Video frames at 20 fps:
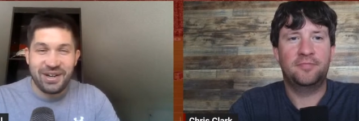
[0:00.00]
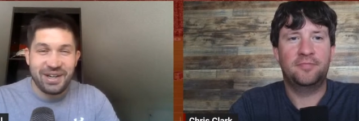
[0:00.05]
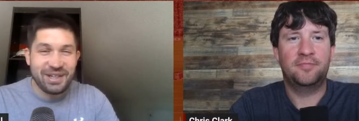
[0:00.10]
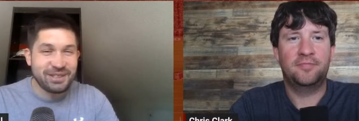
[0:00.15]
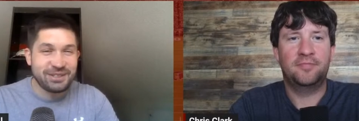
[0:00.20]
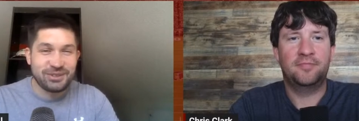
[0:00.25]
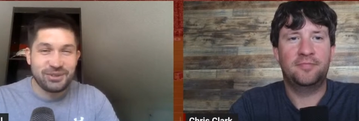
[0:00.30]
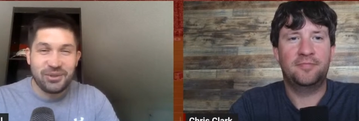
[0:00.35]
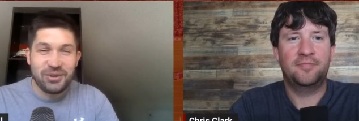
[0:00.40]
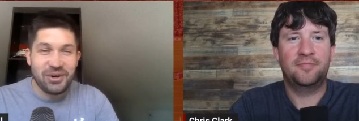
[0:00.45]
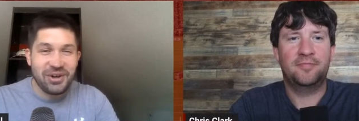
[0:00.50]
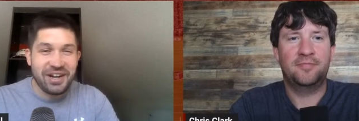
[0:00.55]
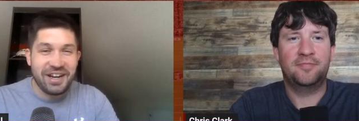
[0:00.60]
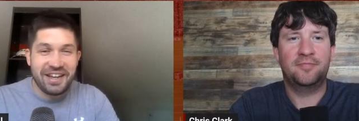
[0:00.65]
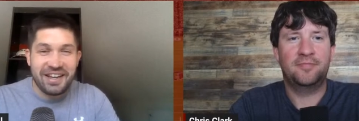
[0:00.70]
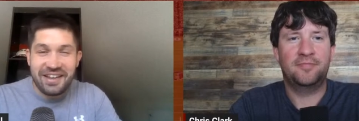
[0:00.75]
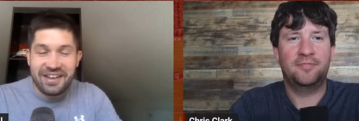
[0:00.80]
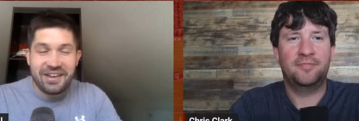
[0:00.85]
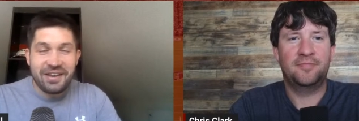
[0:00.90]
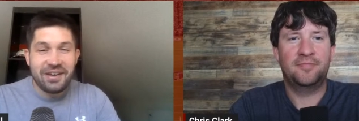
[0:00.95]
Speaker 1: funny
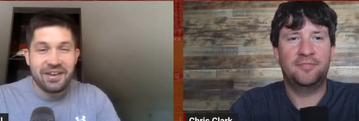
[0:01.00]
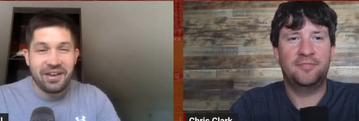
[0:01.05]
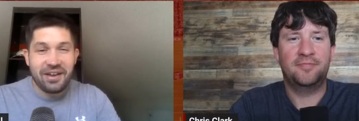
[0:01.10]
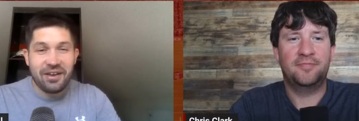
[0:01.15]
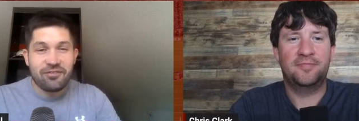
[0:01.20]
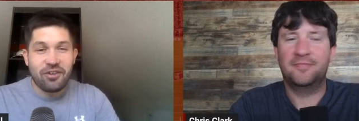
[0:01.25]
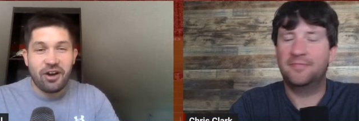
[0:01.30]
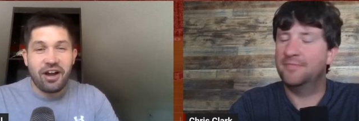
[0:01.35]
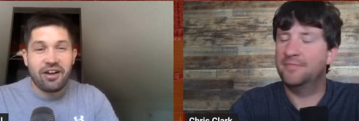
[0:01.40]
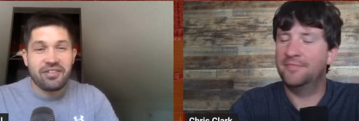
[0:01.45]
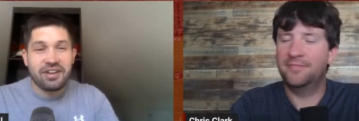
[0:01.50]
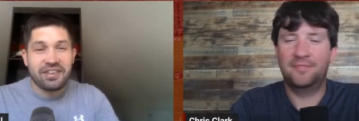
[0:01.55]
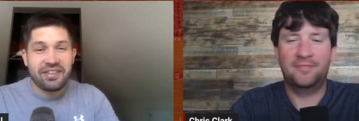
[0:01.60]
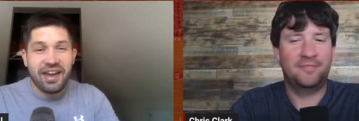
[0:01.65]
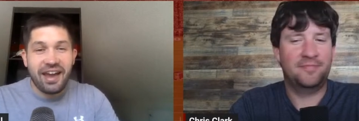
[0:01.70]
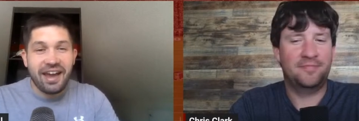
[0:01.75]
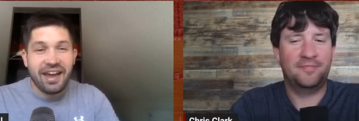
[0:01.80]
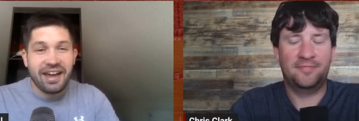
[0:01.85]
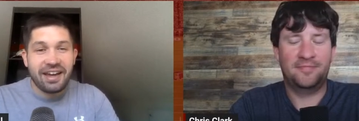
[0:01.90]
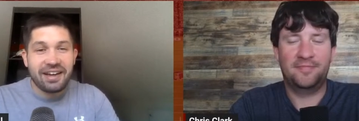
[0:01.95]
story
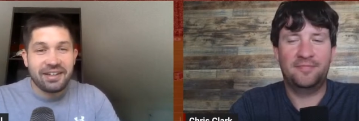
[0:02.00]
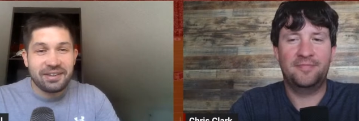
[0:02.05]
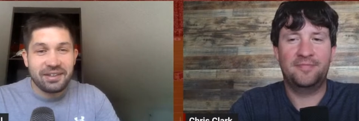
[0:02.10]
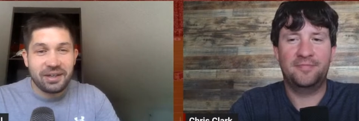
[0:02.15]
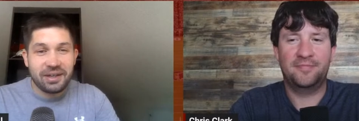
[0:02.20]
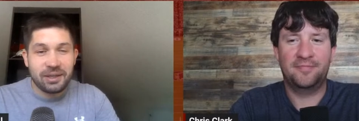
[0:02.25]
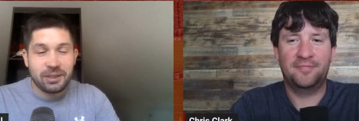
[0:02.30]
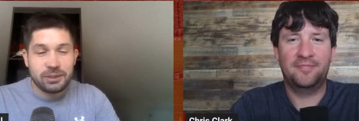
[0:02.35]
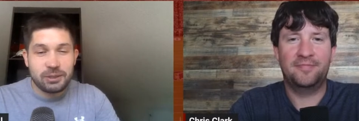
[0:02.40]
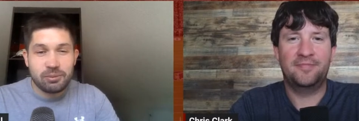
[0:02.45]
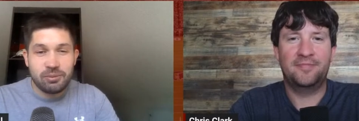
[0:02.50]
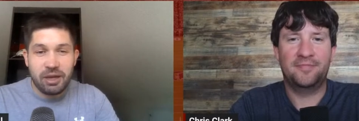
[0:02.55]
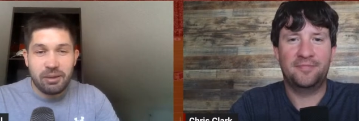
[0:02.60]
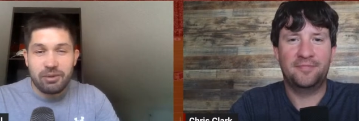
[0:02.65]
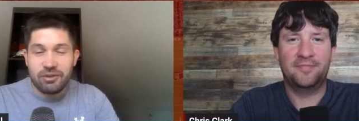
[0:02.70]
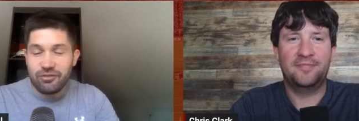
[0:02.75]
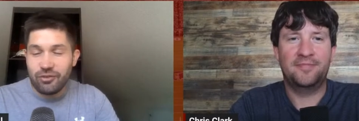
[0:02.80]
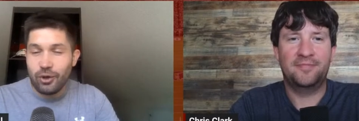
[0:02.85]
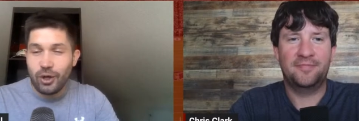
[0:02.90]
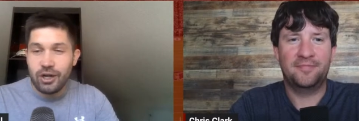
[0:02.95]
involving that that's
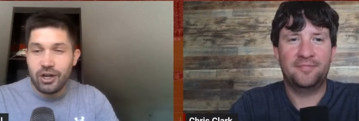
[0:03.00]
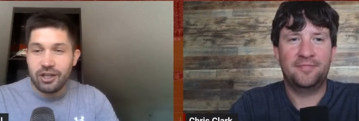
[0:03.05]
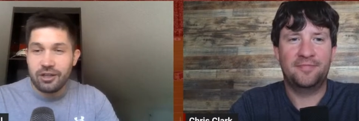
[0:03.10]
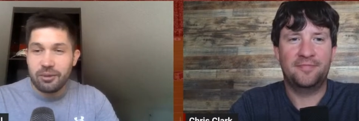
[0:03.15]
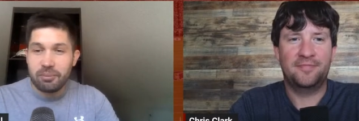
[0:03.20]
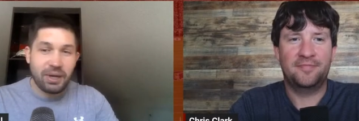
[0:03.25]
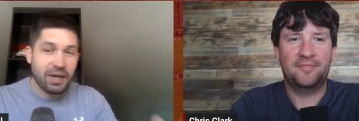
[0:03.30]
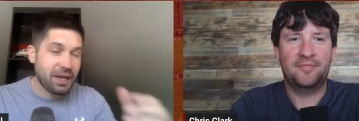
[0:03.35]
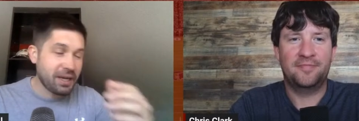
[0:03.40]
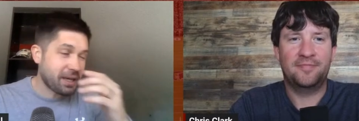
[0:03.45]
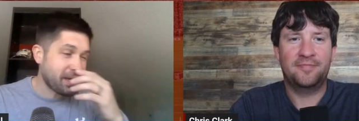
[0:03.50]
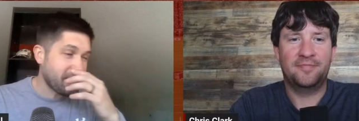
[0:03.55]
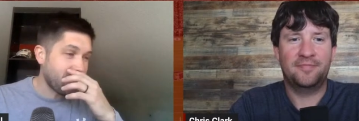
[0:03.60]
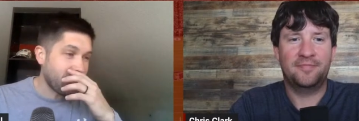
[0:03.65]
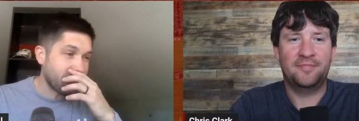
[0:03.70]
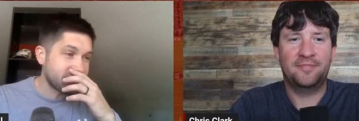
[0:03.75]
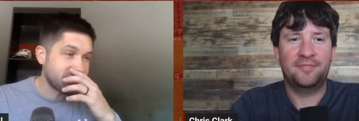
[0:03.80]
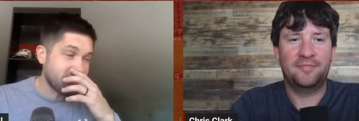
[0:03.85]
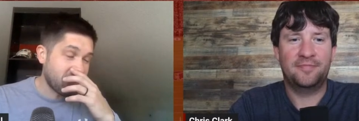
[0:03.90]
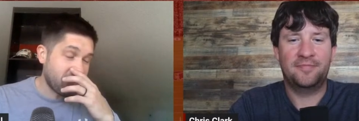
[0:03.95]
maybe for another
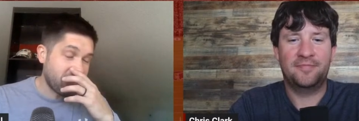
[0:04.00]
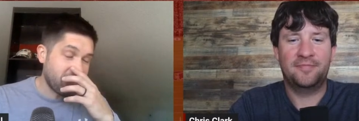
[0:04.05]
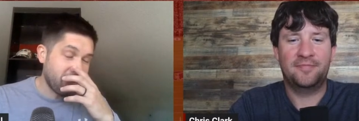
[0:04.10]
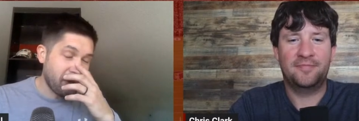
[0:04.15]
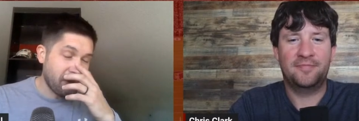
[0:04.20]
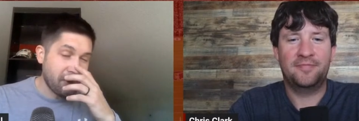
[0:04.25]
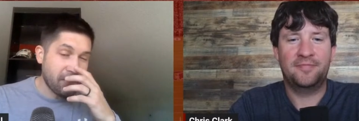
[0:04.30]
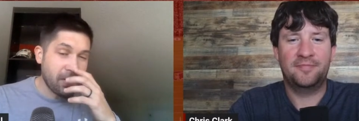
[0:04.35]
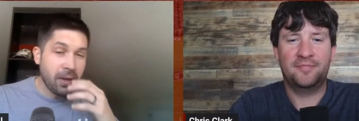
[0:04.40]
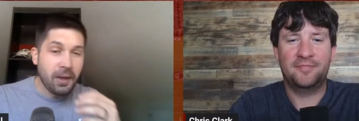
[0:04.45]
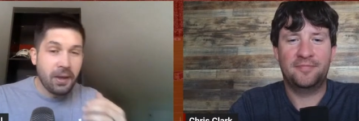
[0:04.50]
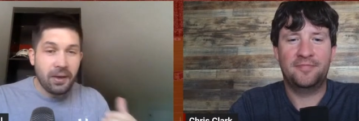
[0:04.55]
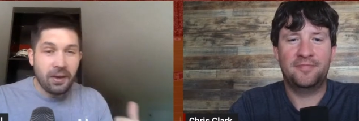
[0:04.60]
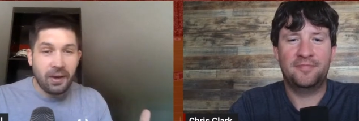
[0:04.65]
podcast. I don't know.